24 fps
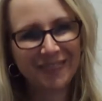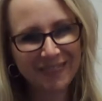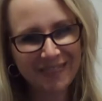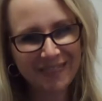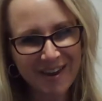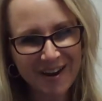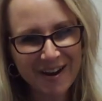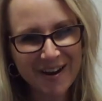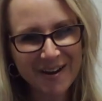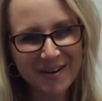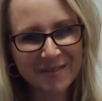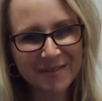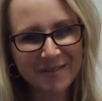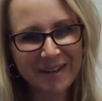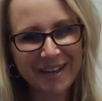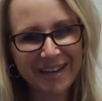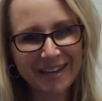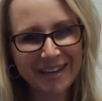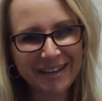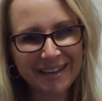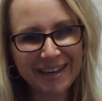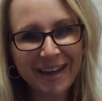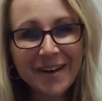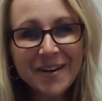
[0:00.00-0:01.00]
There
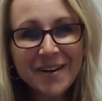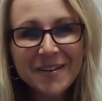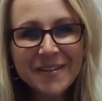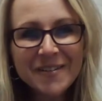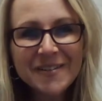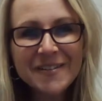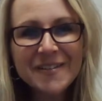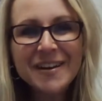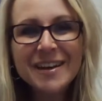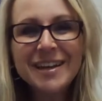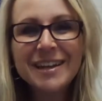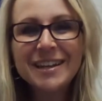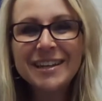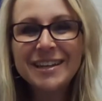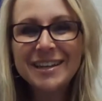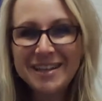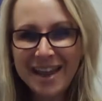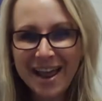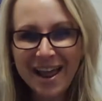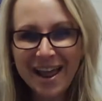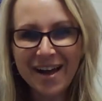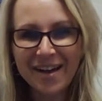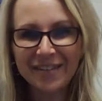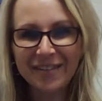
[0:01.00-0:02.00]
we go.
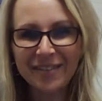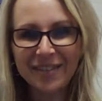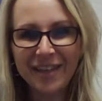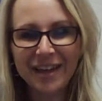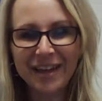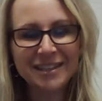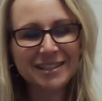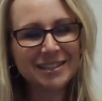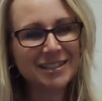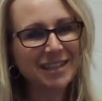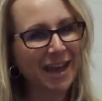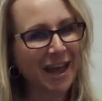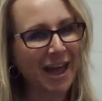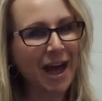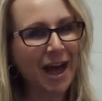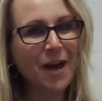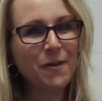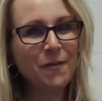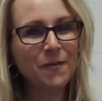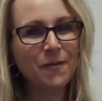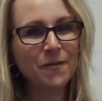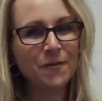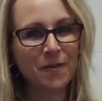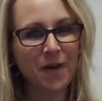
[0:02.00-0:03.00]
Now let's
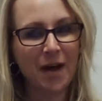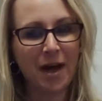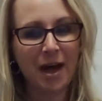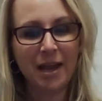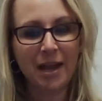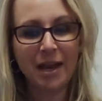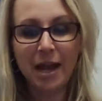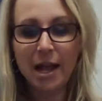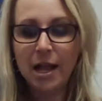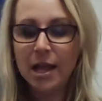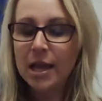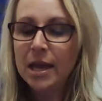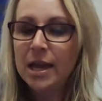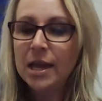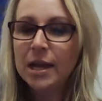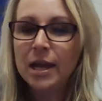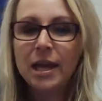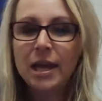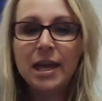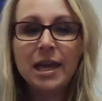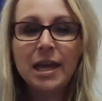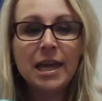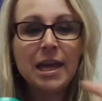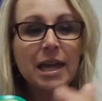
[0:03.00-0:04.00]
have fun.
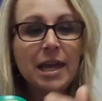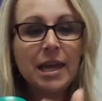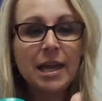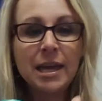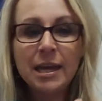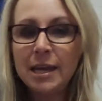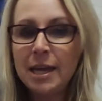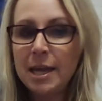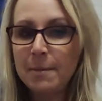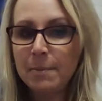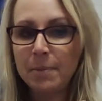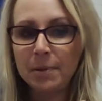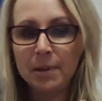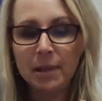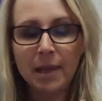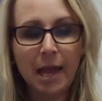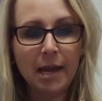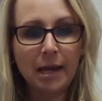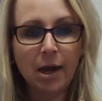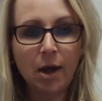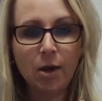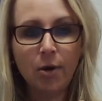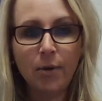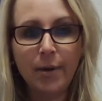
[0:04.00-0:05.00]
Any
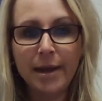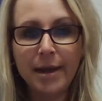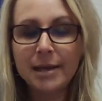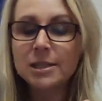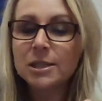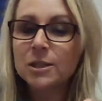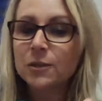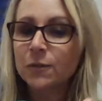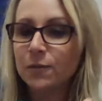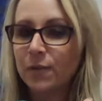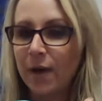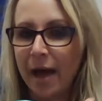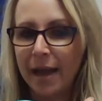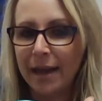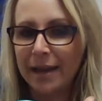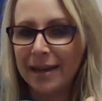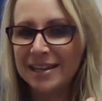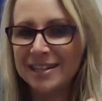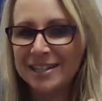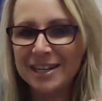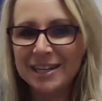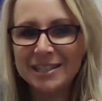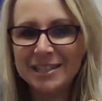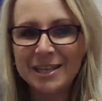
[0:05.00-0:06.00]
Play-Doh is fine.
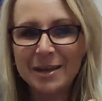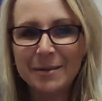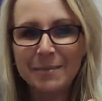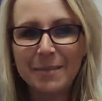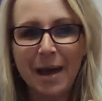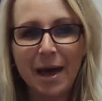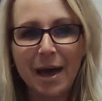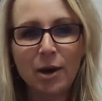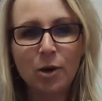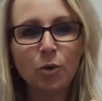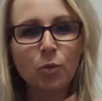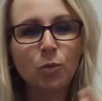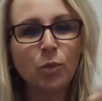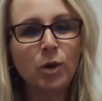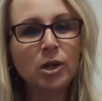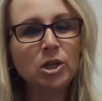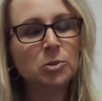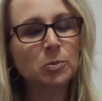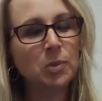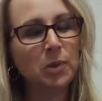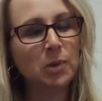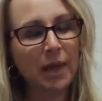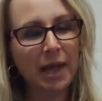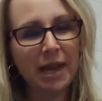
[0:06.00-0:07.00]
It doesn't matter
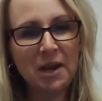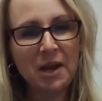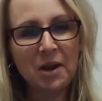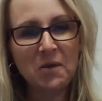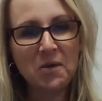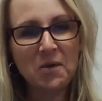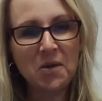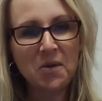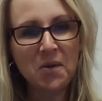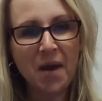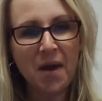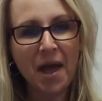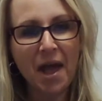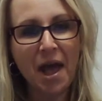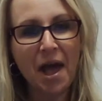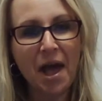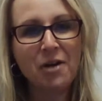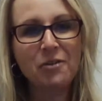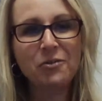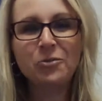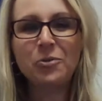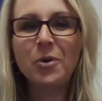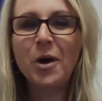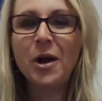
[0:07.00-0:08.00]
which Play-Doh you
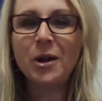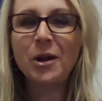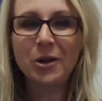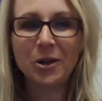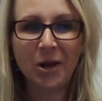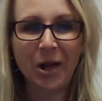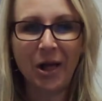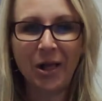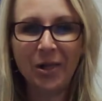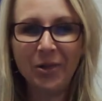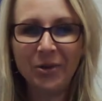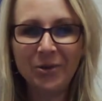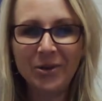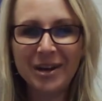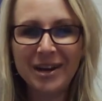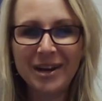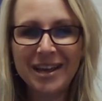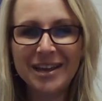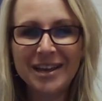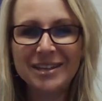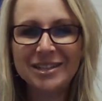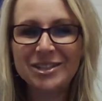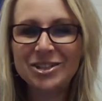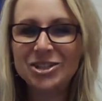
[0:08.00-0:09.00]
have, what color it
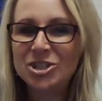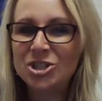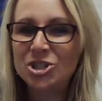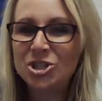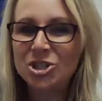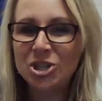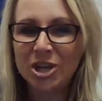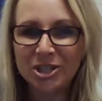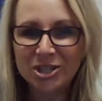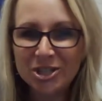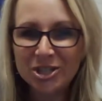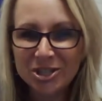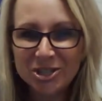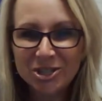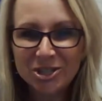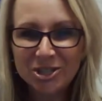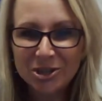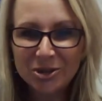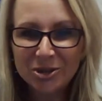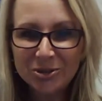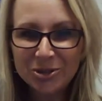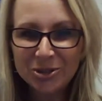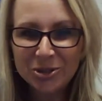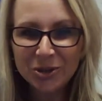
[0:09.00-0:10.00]
is, just
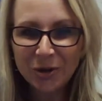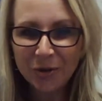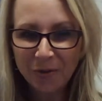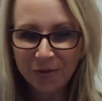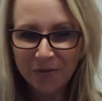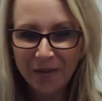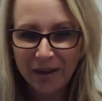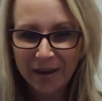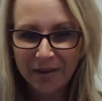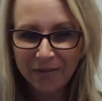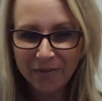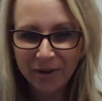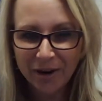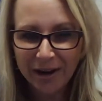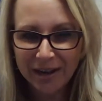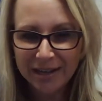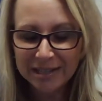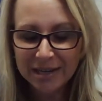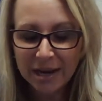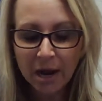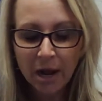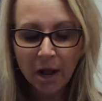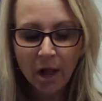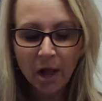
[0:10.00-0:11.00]
choose your favorite.